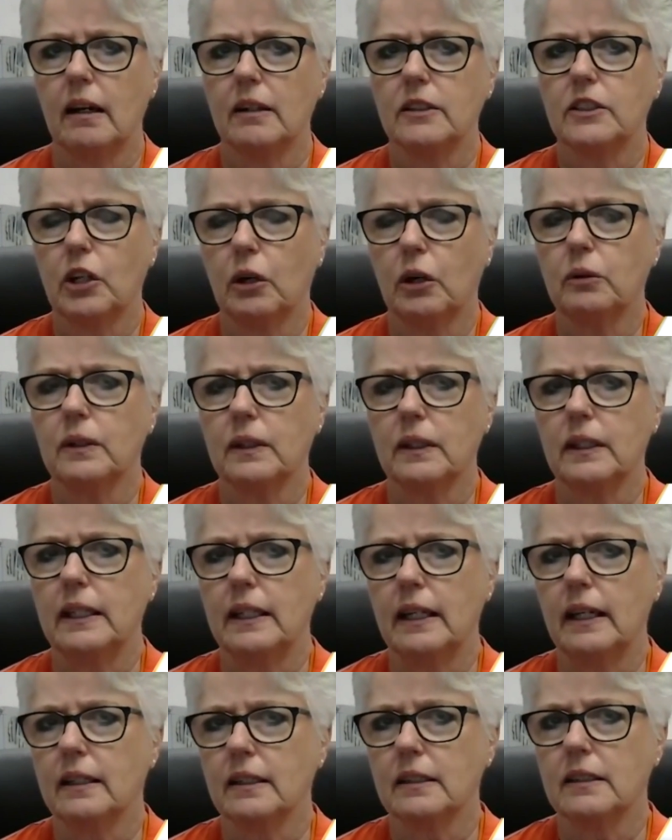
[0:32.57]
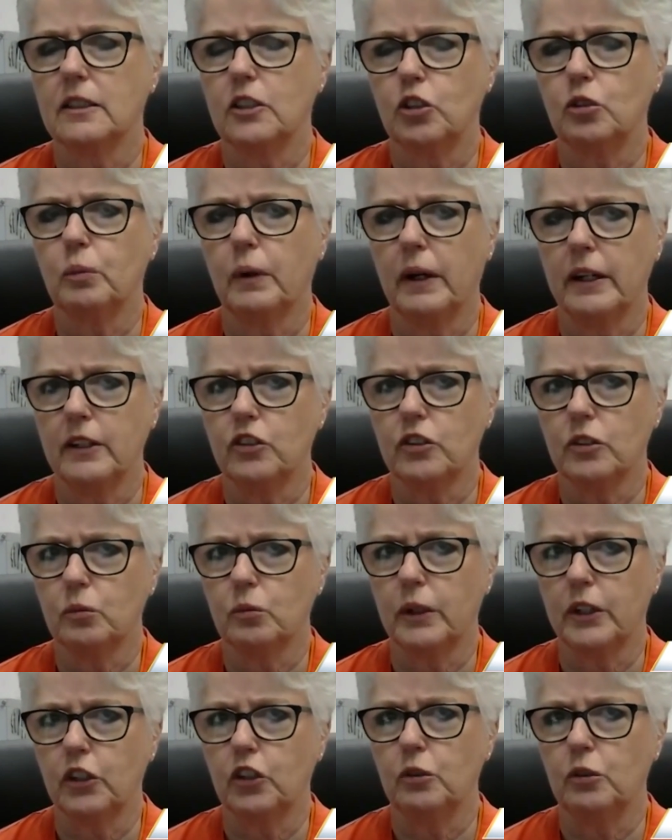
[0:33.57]
certainly in a situation
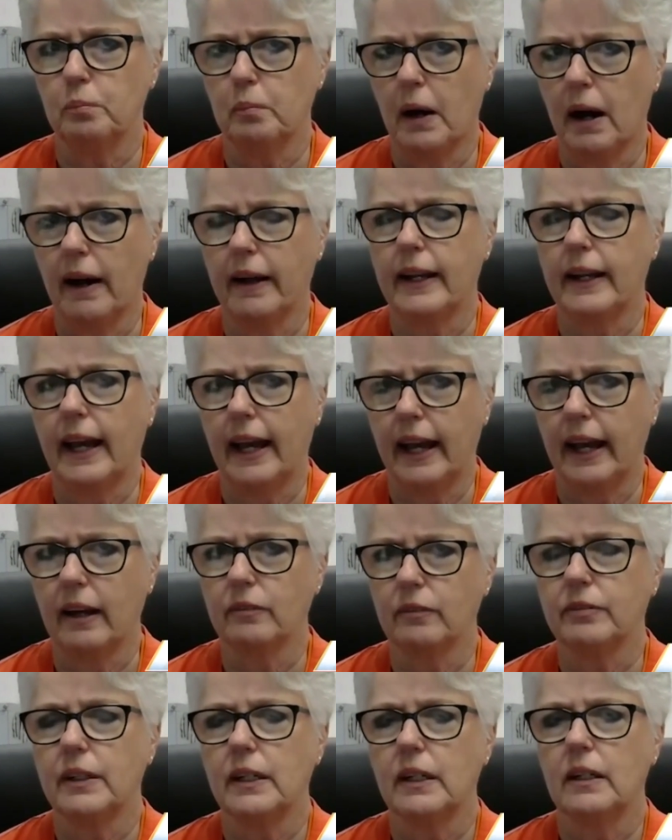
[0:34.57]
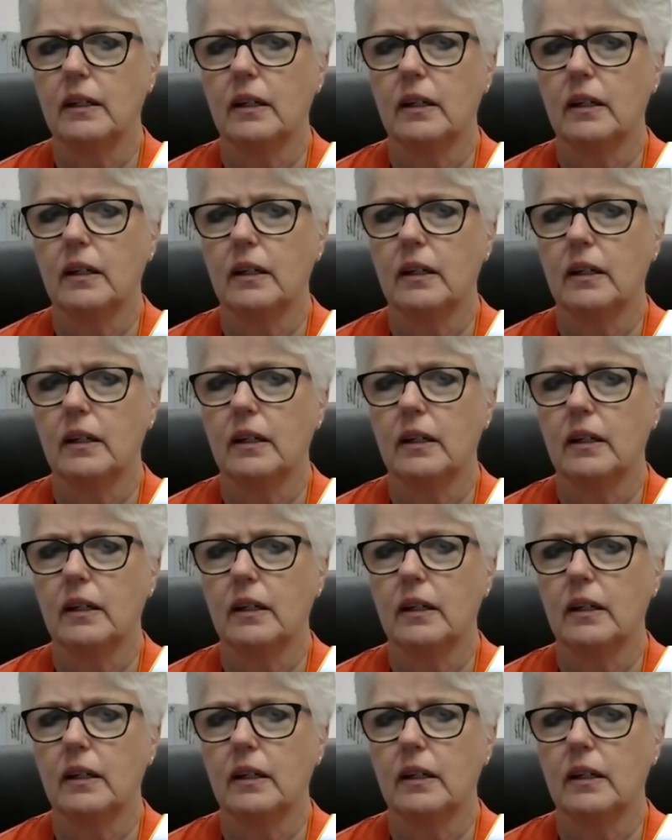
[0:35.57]
where you might have